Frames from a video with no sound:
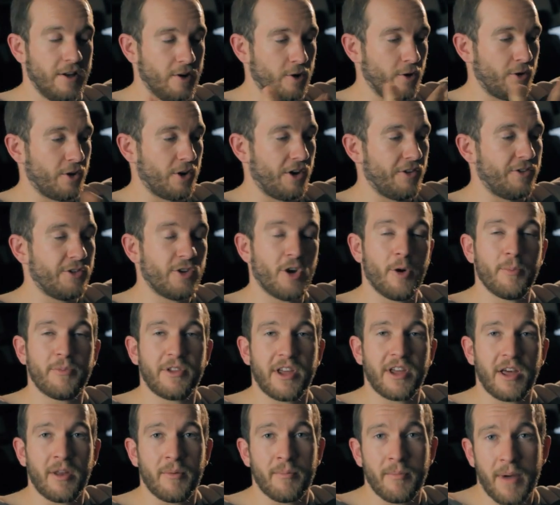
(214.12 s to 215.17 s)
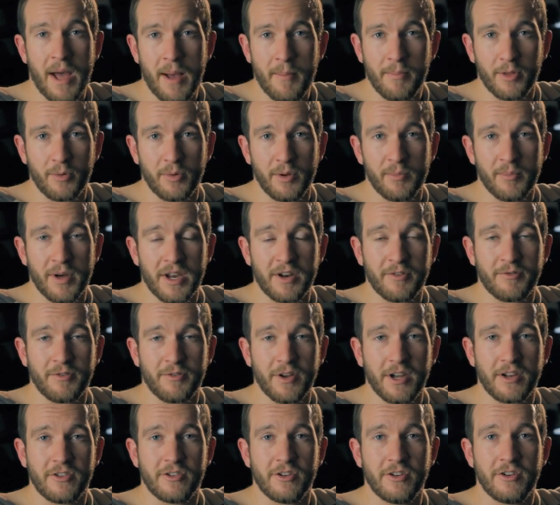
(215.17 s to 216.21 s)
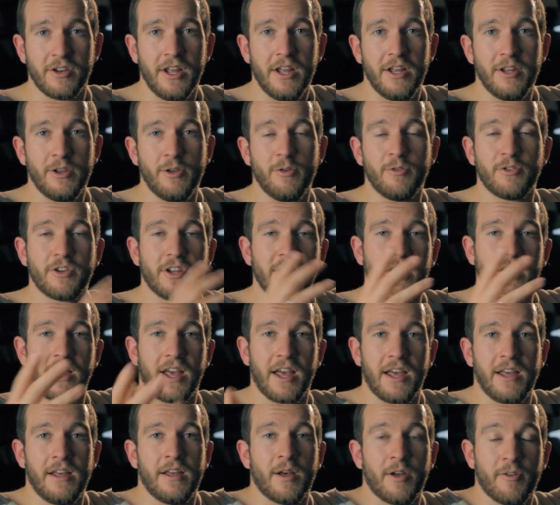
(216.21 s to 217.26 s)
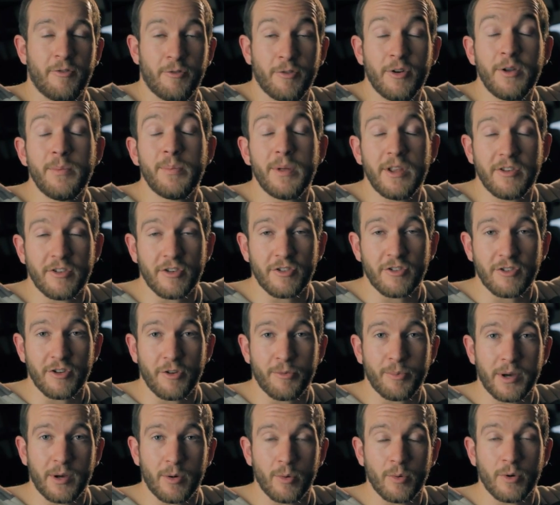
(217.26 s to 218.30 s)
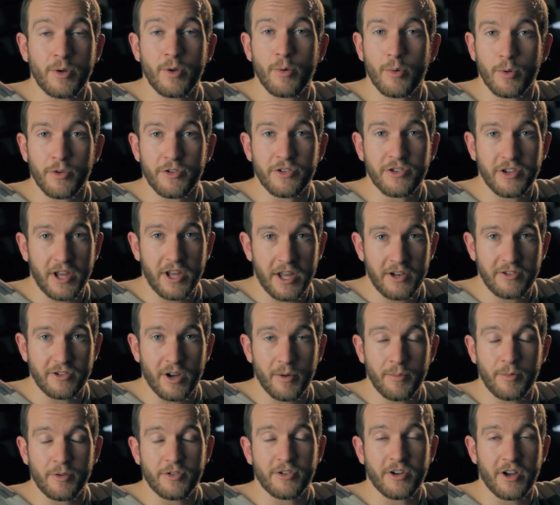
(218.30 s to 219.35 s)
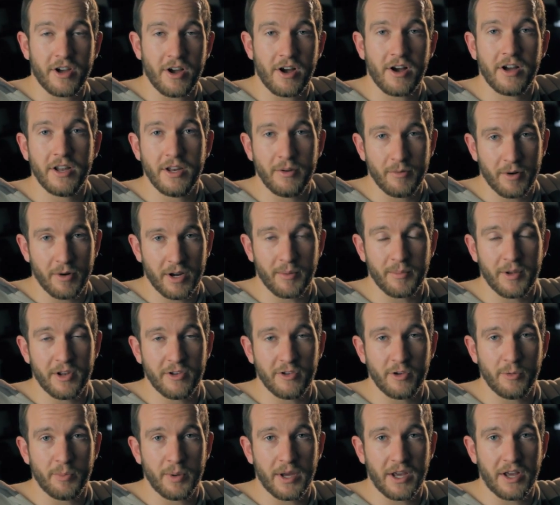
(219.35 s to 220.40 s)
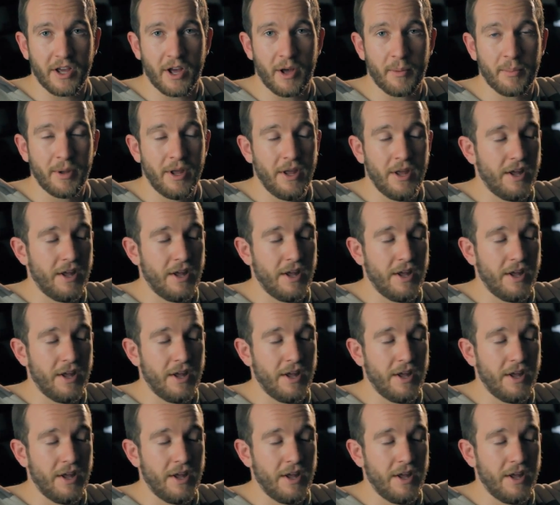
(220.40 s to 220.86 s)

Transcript: look at our top-down map that we manufactured using a free piece of software called Google SketchUp, which I highly recommend you pick up.